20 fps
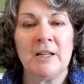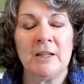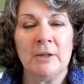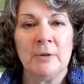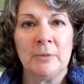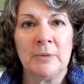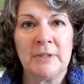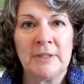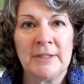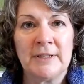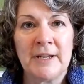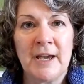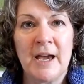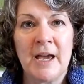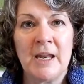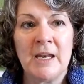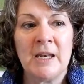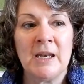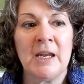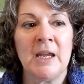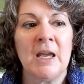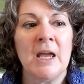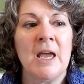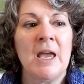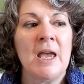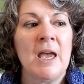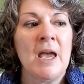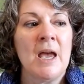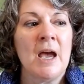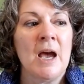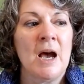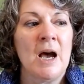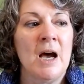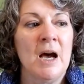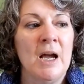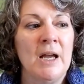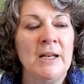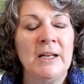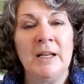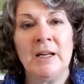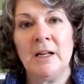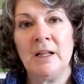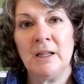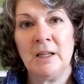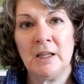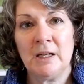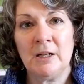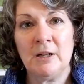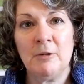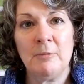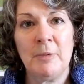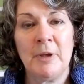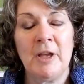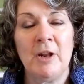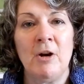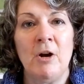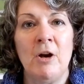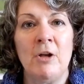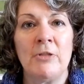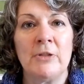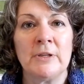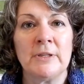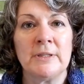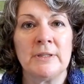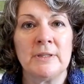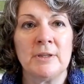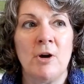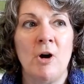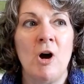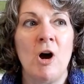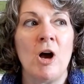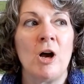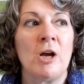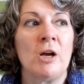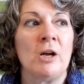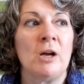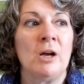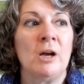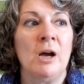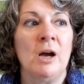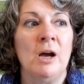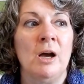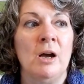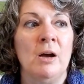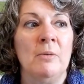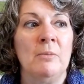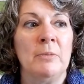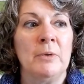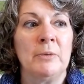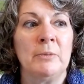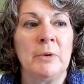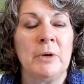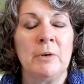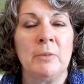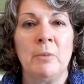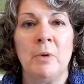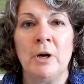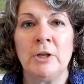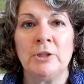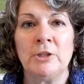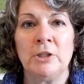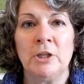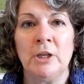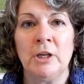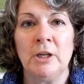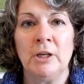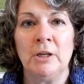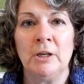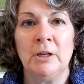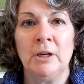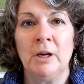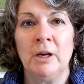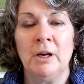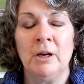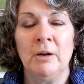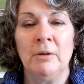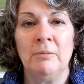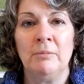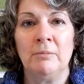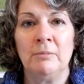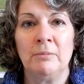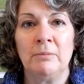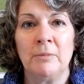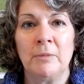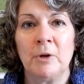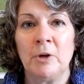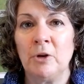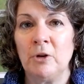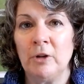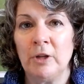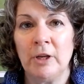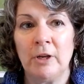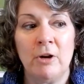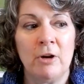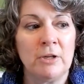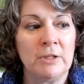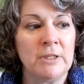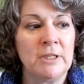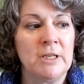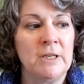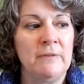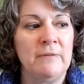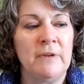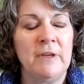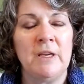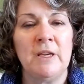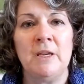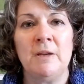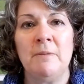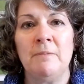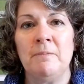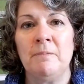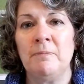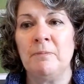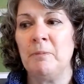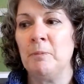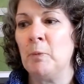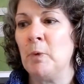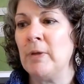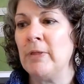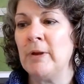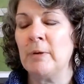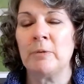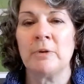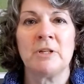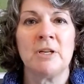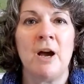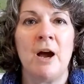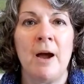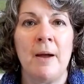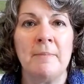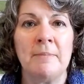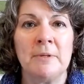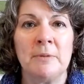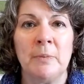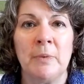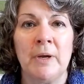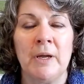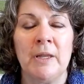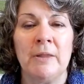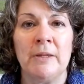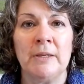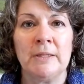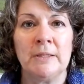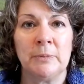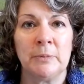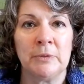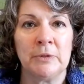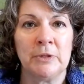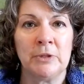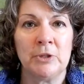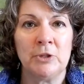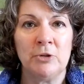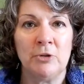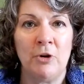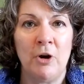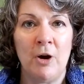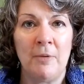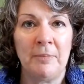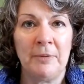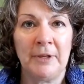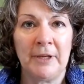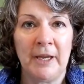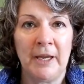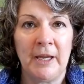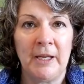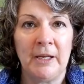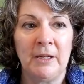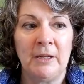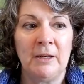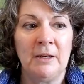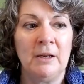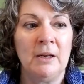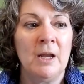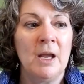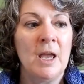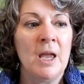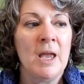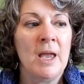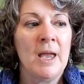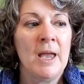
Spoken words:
till it was done. I knit a little bit on the sock when we were watching curling on TV, when there were times when this was too complicated.